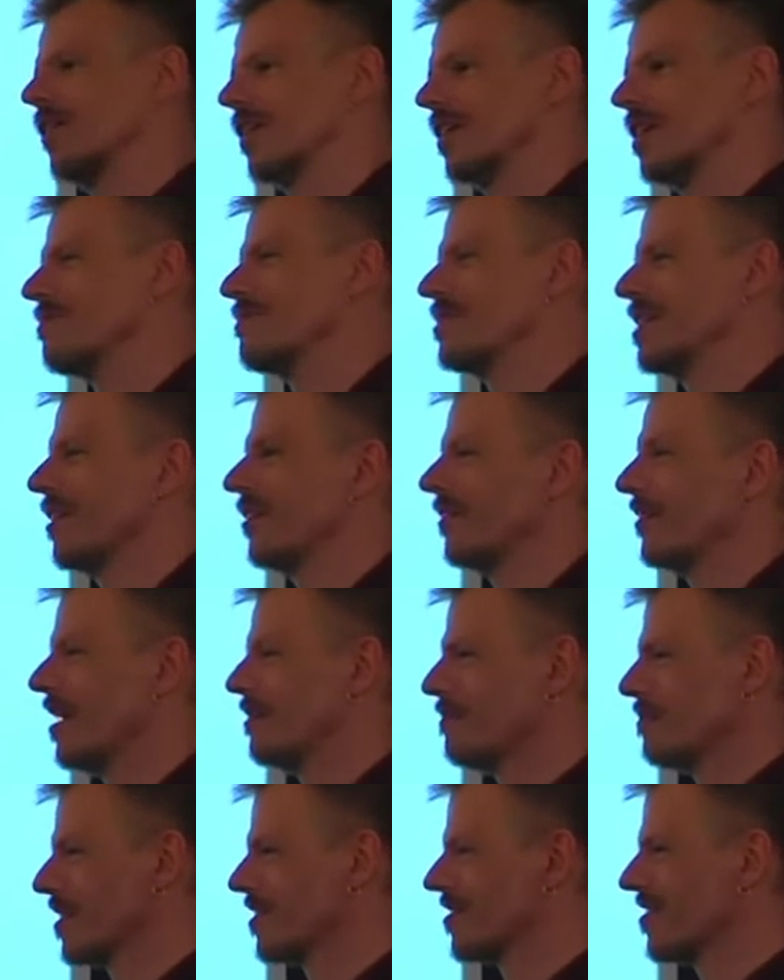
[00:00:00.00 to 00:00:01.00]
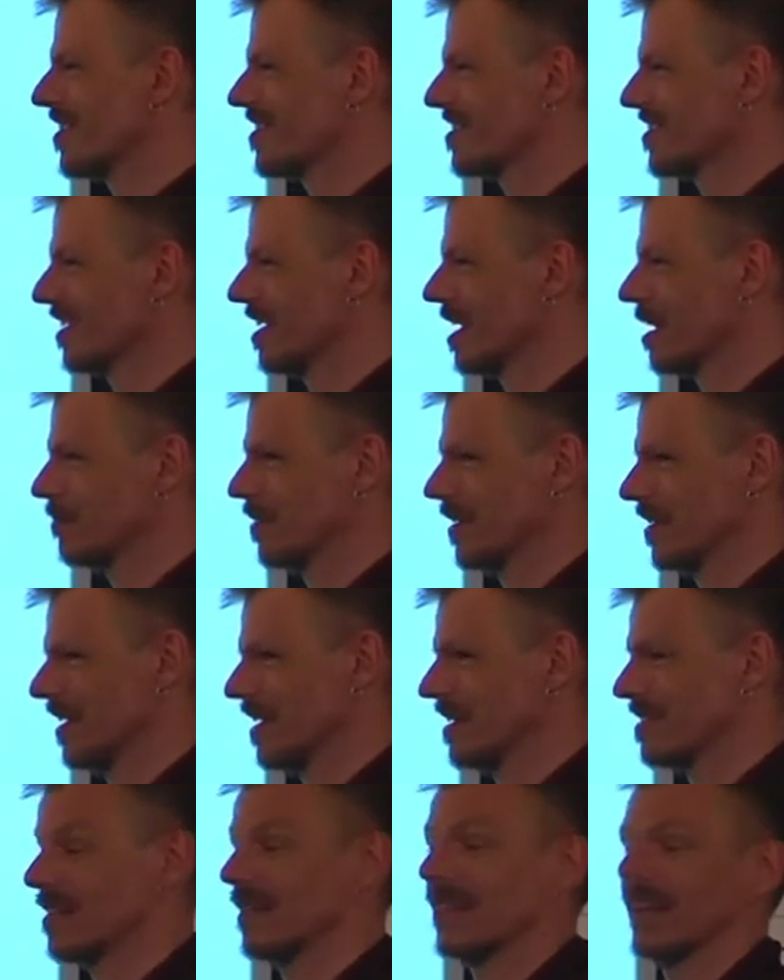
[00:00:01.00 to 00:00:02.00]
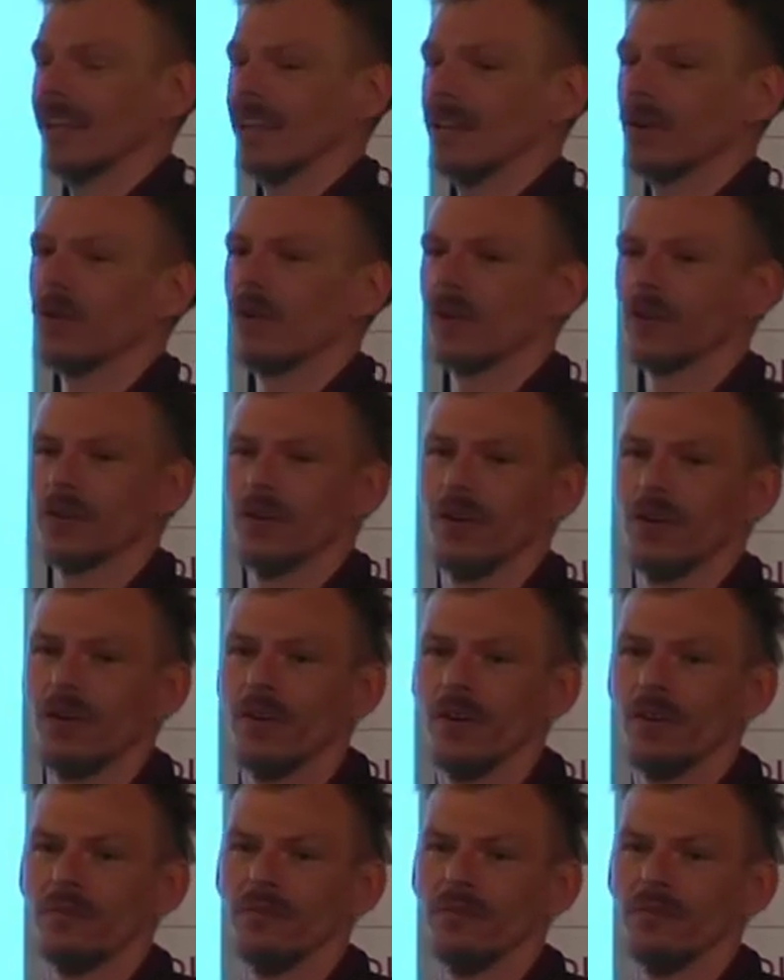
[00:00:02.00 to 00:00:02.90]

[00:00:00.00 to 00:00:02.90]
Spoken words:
little bit of number crunching application and also